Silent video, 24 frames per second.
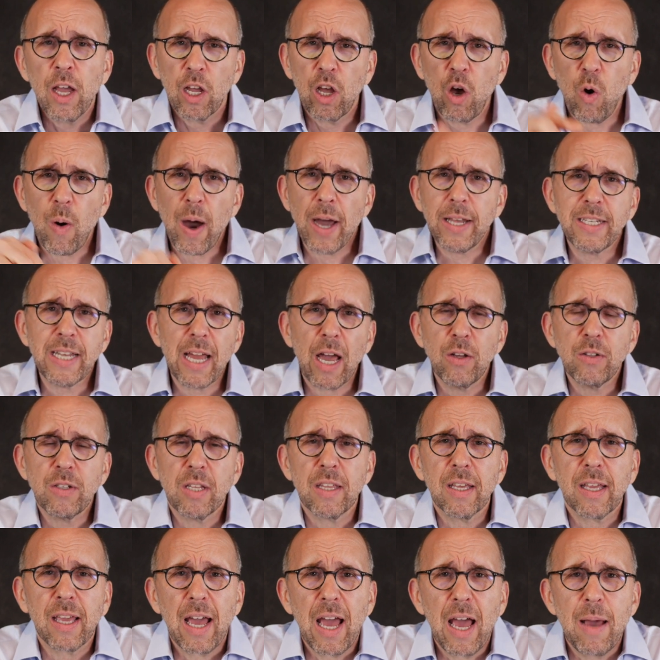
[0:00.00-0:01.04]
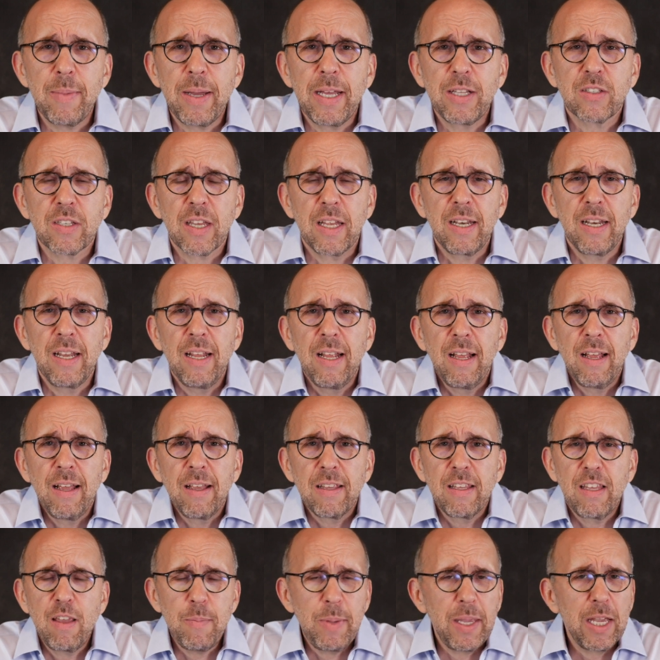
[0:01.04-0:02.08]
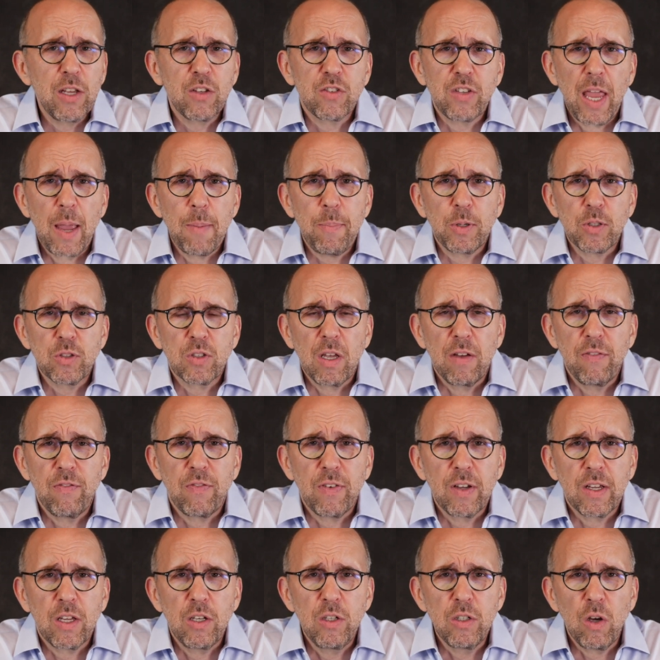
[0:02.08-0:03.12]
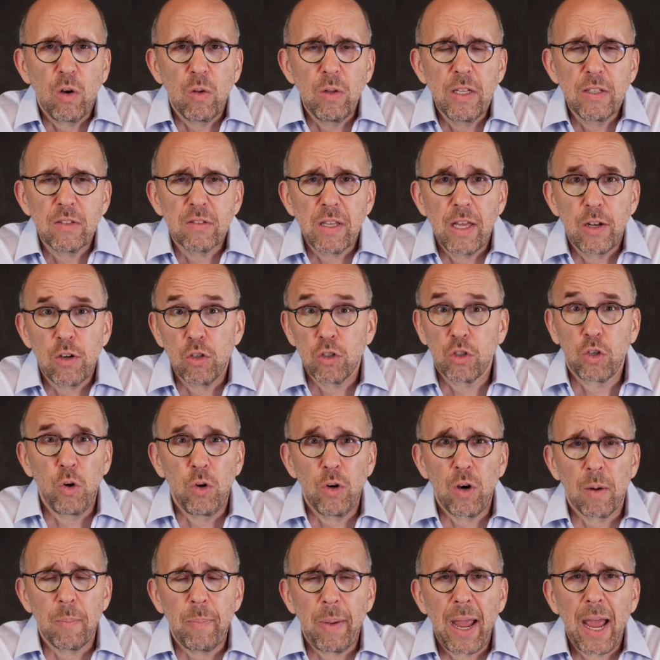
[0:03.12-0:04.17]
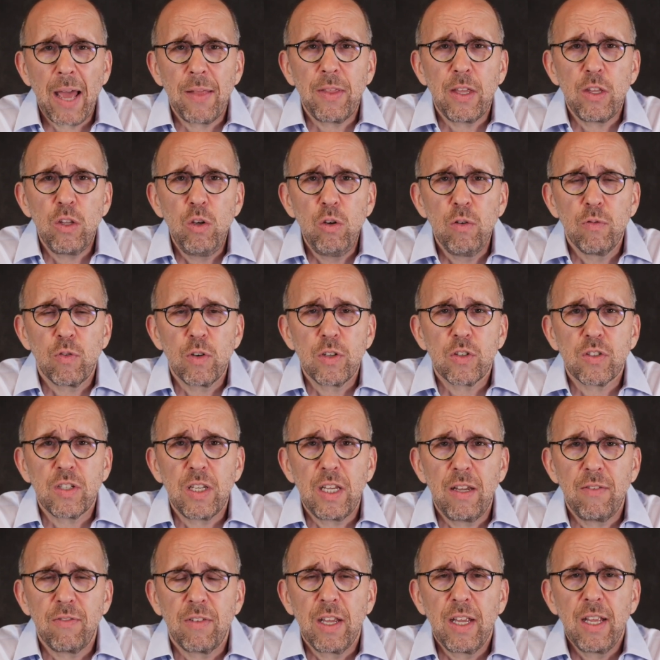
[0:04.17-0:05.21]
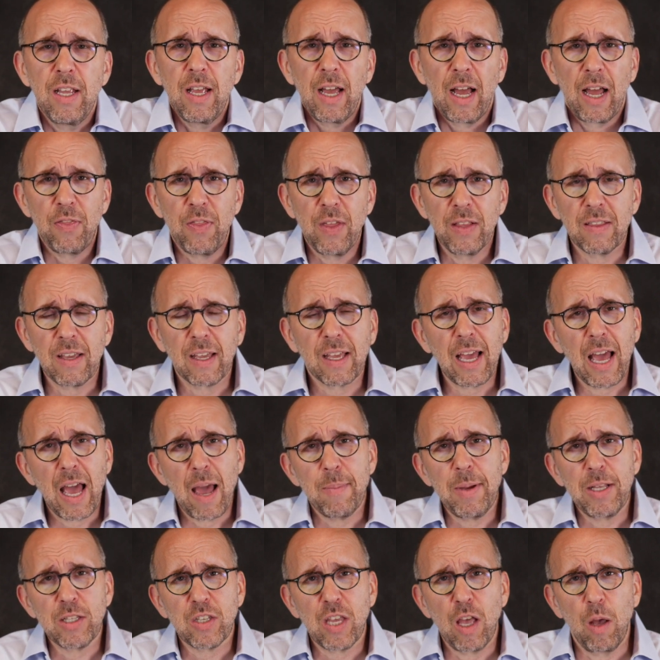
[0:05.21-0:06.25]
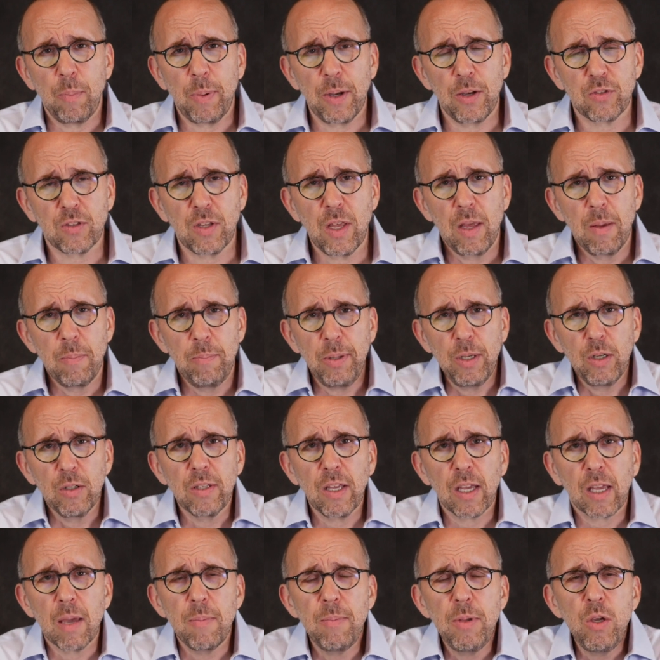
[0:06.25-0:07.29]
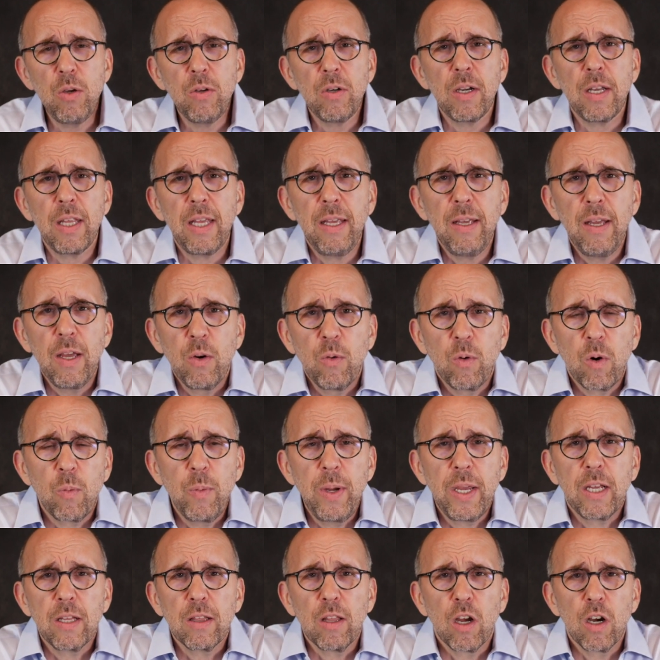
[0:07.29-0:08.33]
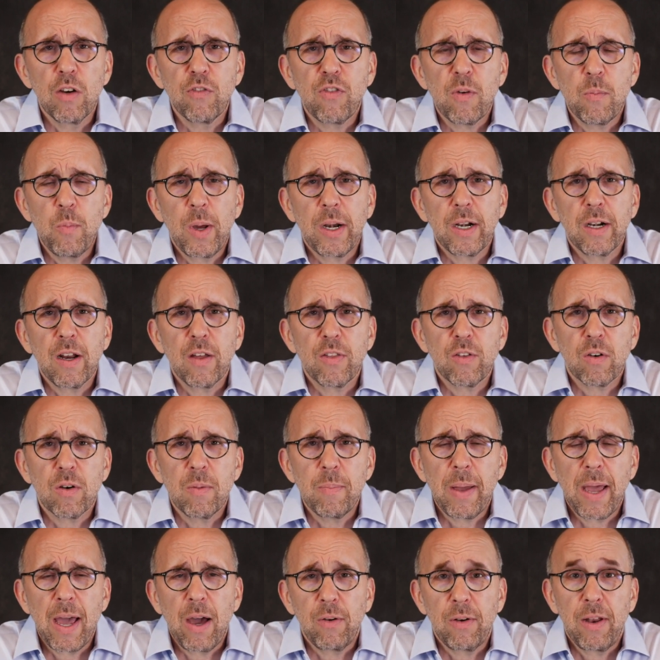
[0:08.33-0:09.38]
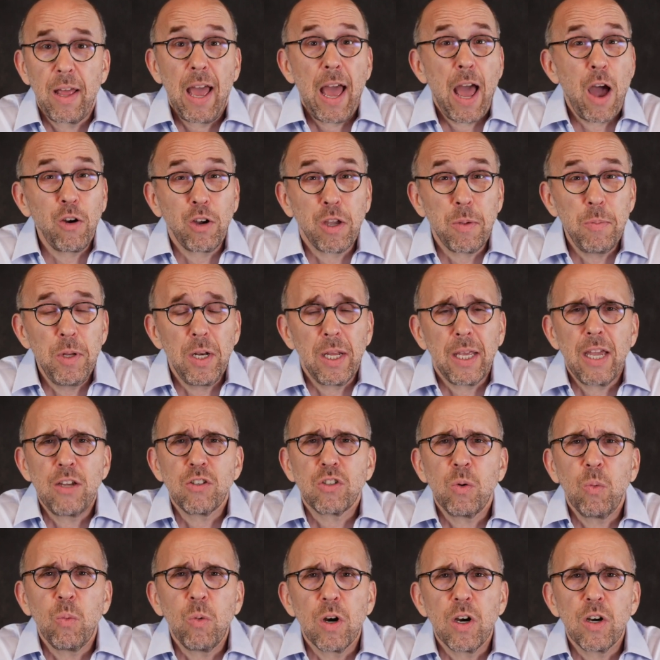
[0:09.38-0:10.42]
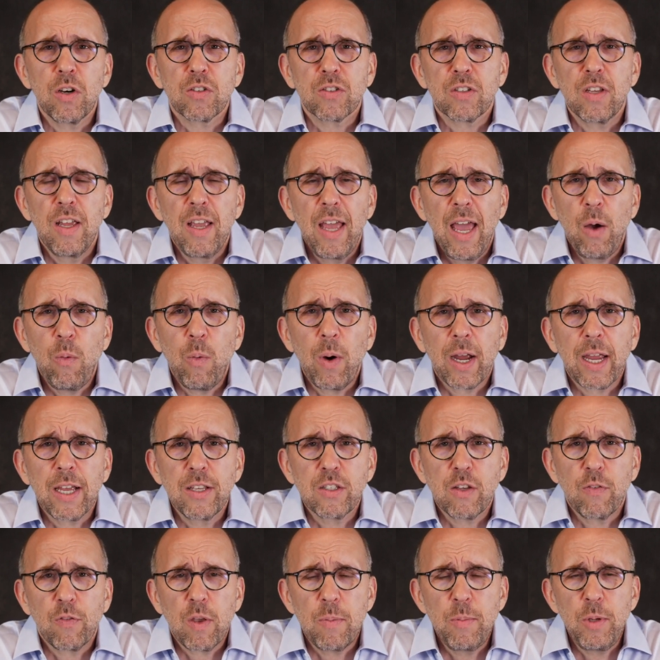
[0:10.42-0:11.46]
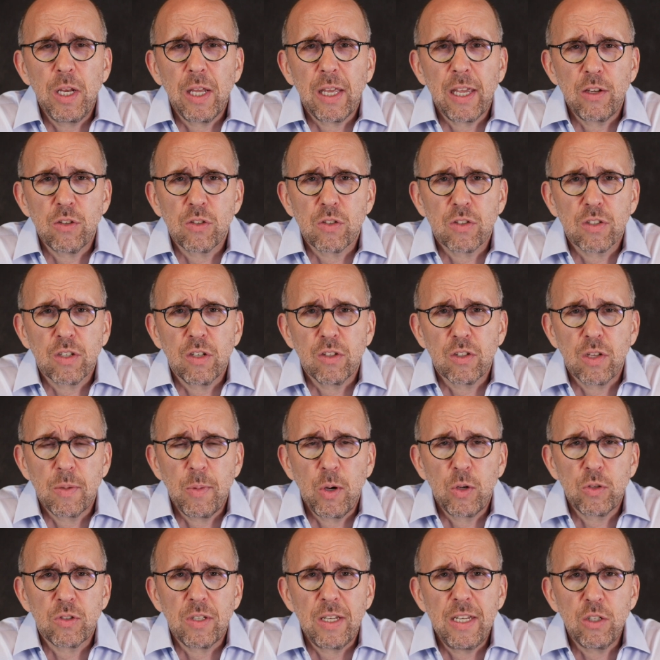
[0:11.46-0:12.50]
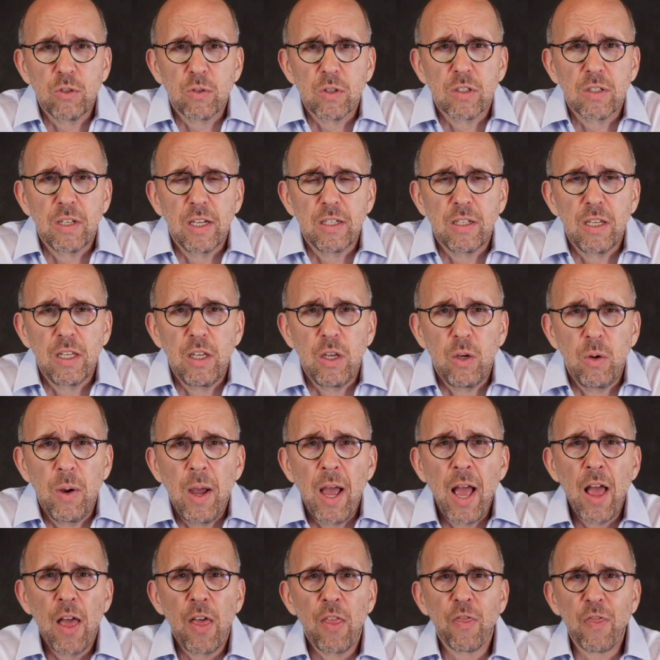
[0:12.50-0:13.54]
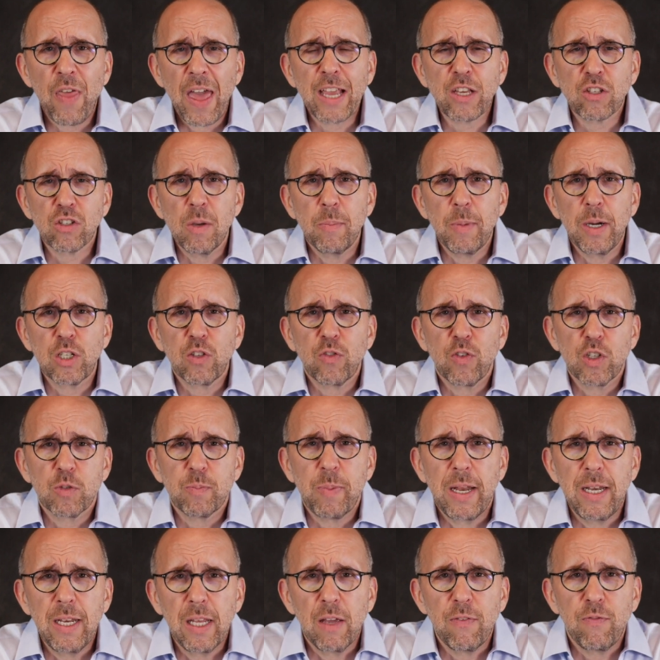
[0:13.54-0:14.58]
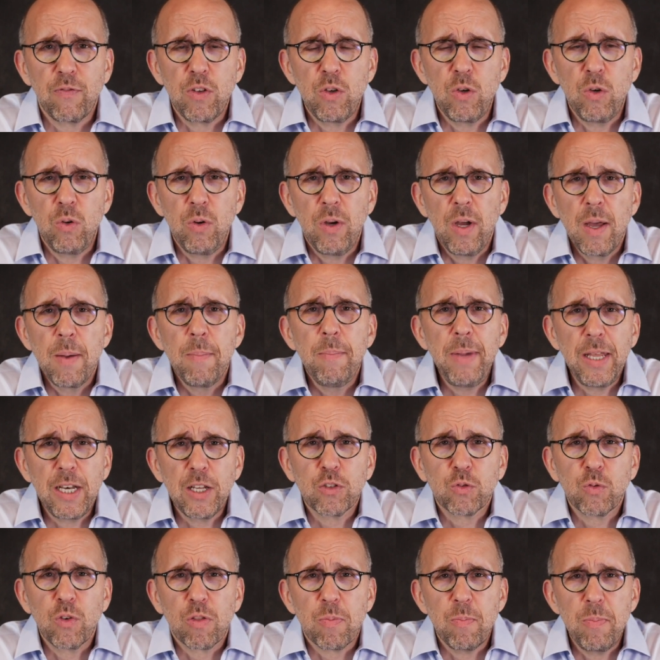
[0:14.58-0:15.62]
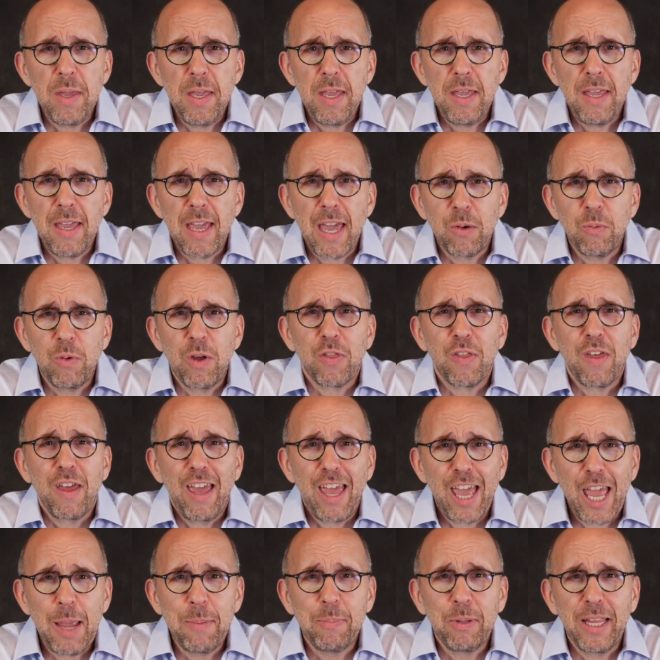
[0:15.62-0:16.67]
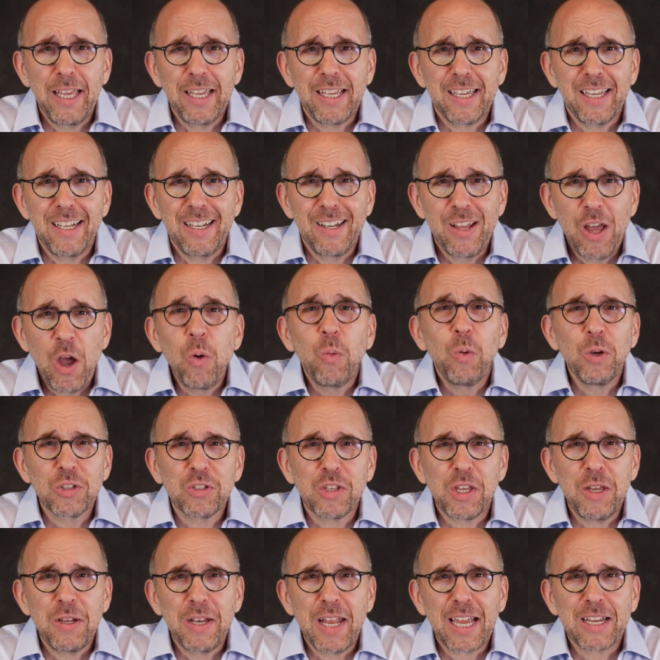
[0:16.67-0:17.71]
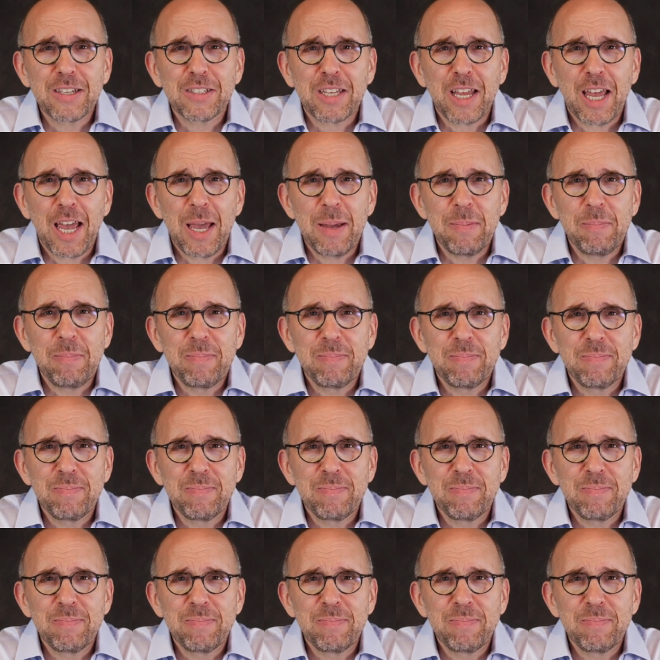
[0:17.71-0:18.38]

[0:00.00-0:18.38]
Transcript: Go on down to the comments and give me examples of condolence letters, good or bad, that you've received. I think the comments help us build a community where we can learn from one another about how communication works and what kinds of communication skills are most interesting to you. Thanks so much for spending a few minutes with me and with Abe Lincoln. We'll see you next time.